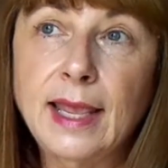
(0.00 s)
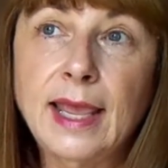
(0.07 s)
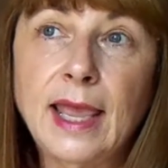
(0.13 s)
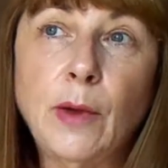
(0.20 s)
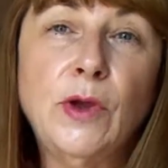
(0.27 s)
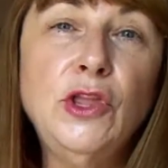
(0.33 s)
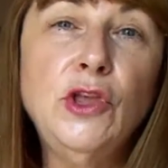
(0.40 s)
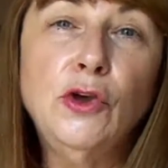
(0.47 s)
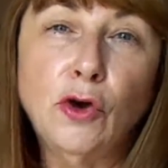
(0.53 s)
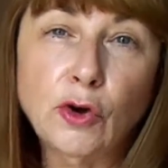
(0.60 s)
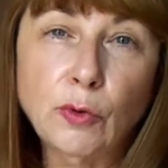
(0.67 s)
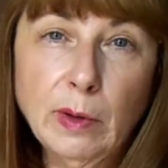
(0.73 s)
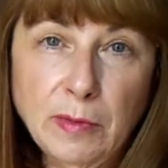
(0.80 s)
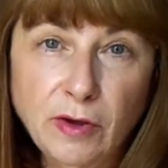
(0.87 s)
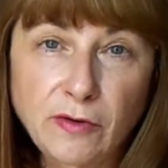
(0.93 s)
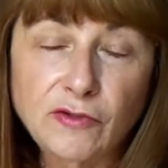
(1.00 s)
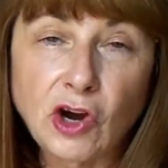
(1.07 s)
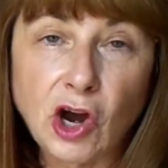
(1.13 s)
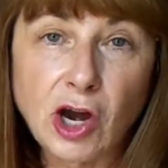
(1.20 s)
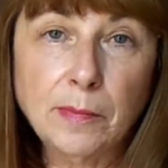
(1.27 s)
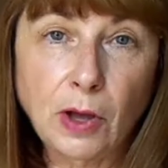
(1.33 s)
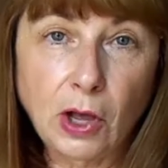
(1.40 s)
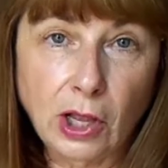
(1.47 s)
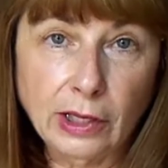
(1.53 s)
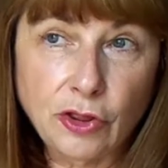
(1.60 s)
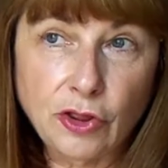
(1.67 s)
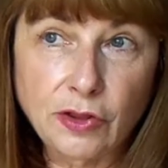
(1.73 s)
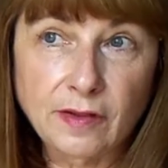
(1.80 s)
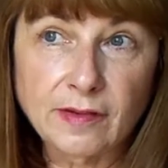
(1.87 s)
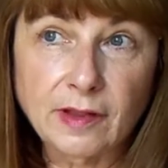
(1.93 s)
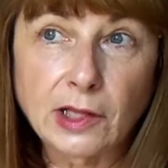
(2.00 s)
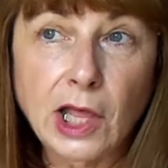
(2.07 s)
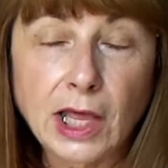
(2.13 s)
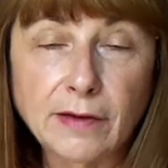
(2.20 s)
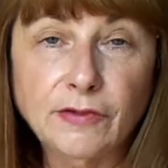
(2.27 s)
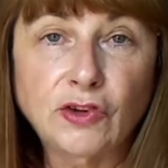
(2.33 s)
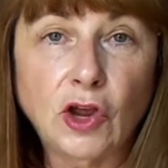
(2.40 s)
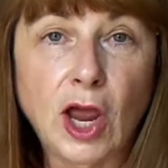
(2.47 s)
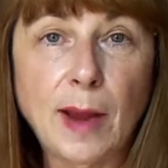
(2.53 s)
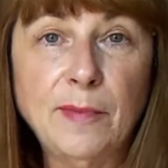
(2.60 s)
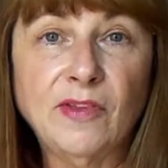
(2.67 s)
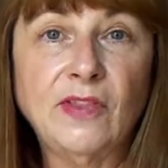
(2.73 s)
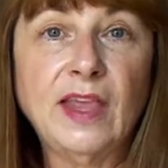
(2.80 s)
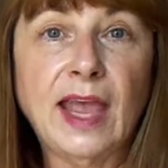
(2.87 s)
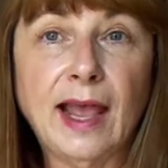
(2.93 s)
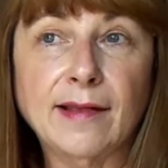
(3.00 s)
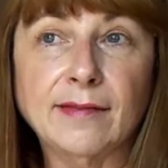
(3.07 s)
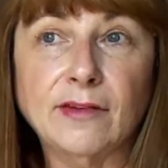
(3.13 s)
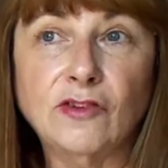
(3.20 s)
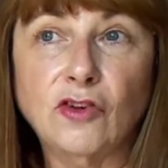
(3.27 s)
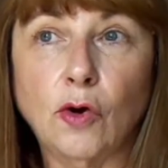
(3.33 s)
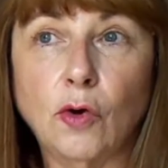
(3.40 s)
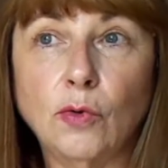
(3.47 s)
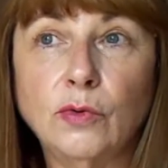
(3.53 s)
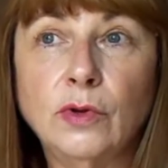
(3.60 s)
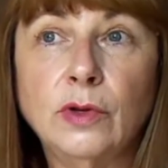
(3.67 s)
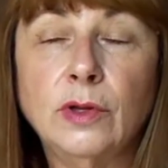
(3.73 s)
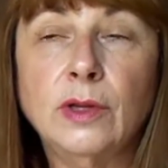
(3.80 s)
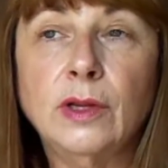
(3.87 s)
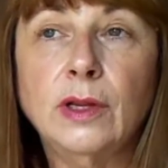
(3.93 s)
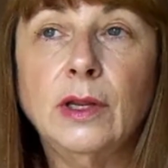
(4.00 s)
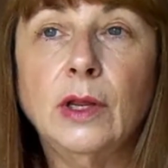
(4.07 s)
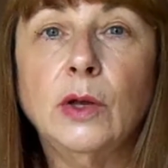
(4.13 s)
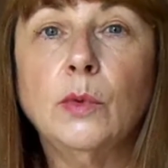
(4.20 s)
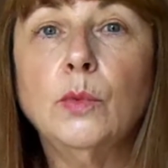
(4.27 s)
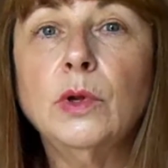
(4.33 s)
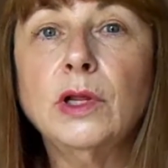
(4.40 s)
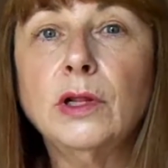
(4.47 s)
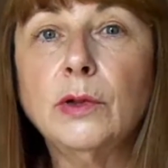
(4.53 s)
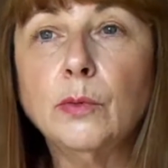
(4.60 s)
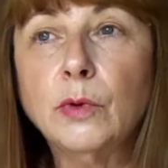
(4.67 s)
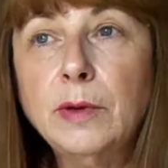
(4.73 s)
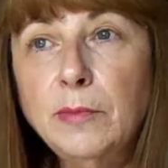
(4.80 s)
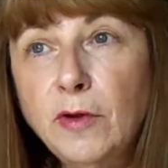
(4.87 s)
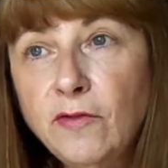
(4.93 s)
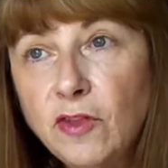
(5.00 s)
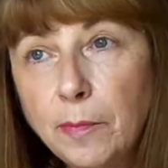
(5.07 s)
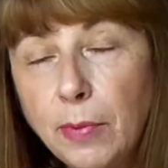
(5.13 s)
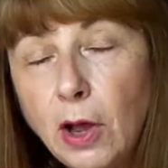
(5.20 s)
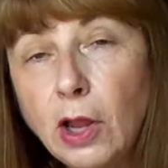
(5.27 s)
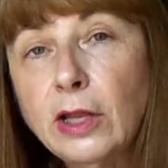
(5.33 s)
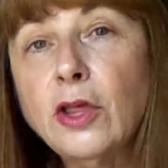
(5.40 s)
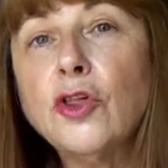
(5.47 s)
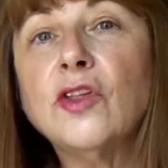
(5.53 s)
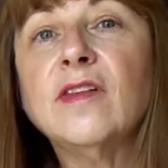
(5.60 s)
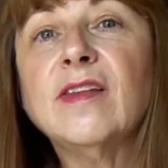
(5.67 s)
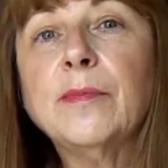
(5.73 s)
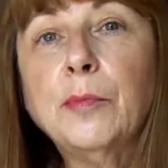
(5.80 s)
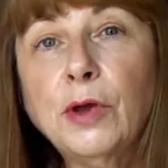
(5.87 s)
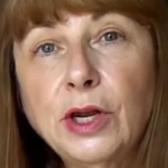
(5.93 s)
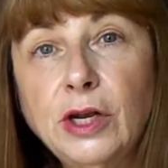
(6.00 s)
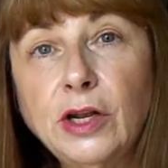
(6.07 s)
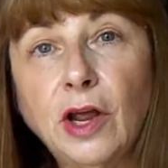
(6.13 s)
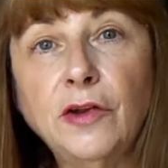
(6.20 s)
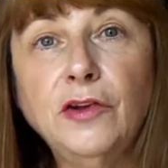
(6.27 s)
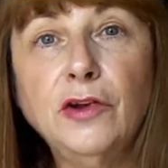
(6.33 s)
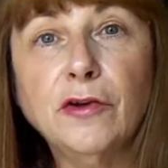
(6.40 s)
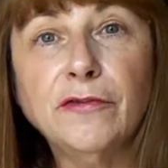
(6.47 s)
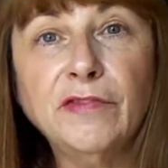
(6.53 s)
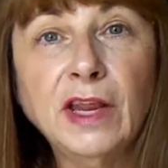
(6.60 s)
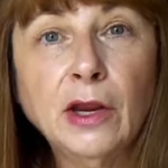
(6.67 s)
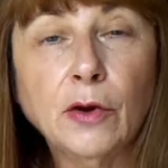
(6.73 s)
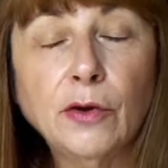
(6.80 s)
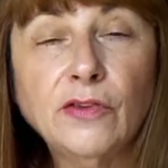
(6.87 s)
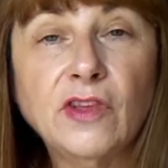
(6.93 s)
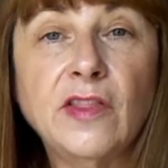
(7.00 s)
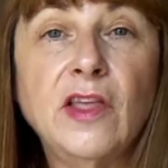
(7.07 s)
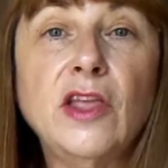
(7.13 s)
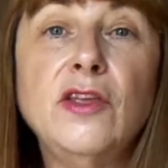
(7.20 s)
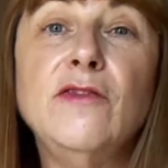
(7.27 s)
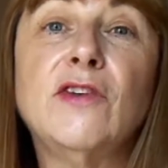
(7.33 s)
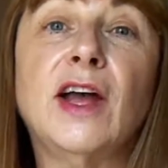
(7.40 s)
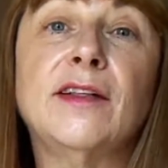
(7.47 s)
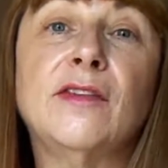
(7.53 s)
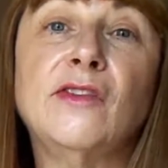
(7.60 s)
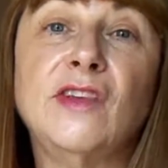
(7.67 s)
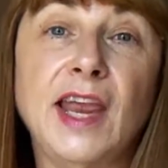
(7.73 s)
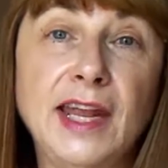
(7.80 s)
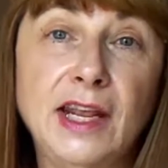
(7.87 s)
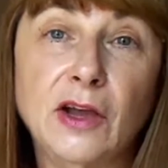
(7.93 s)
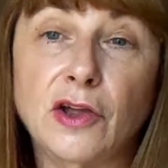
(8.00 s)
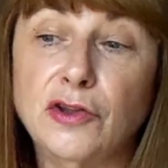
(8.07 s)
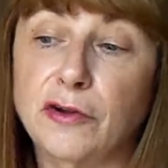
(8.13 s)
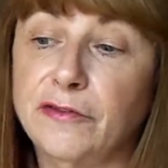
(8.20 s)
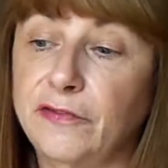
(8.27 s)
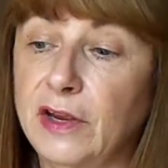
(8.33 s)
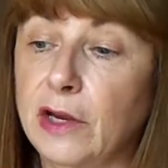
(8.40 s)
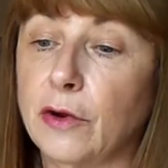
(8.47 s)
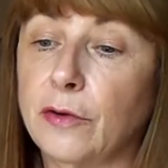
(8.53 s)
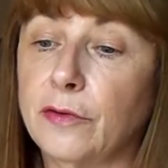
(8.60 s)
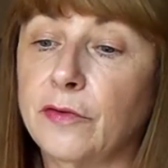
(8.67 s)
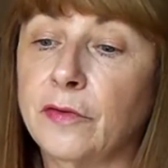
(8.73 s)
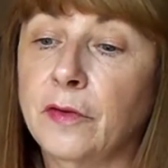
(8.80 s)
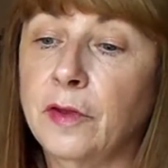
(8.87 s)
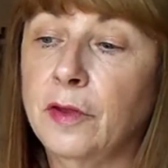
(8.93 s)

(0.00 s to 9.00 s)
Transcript: And when you go to remove dark polishes, a lot of times the acetone will remove the polish and spread it onto your fingers, and then you've got staining on your fingers.